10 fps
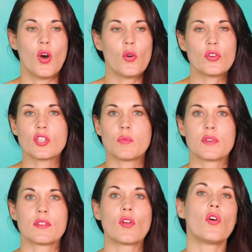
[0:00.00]
Ownership
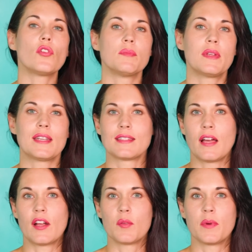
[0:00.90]
was their ultimate
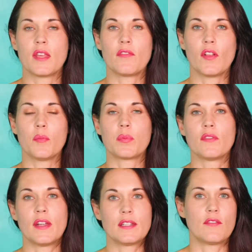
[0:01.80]
desire, but they felt
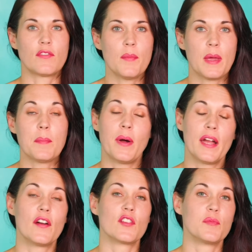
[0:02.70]
prevented from it
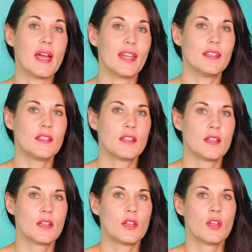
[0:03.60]
by other men.
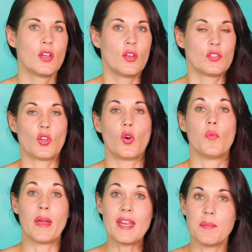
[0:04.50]
So
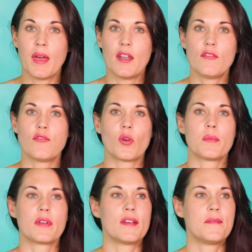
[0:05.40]
many men
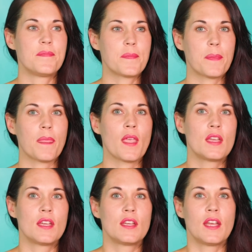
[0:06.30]
formed
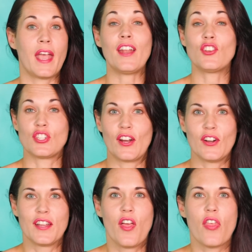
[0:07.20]
and
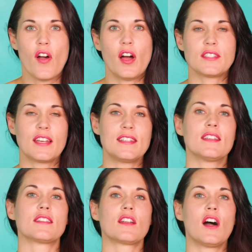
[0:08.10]
shared thoughts,
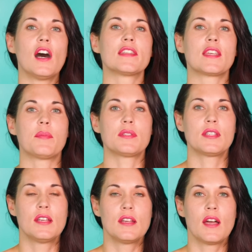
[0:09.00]
ideas, and
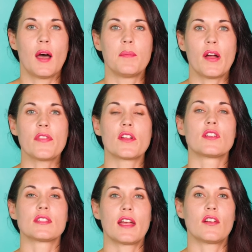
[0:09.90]
concepts about their
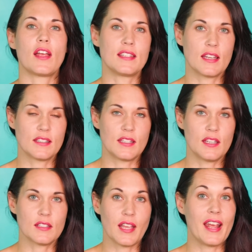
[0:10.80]
desired
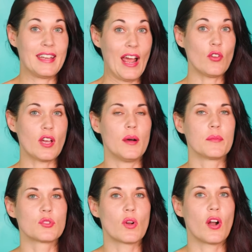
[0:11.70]
identities and
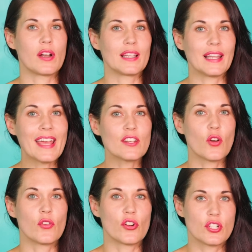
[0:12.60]
outcomes regarding land
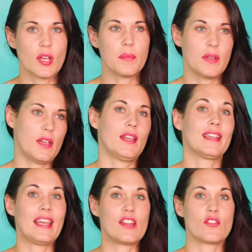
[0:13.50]
ownership, and
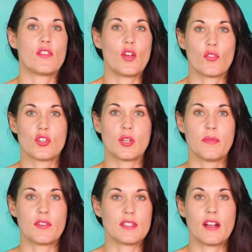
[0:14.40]
later the ownership
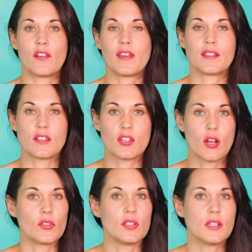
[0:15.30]
of desired things in
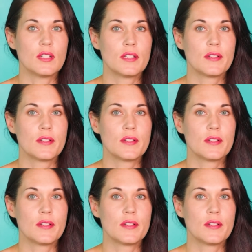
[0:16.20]
general.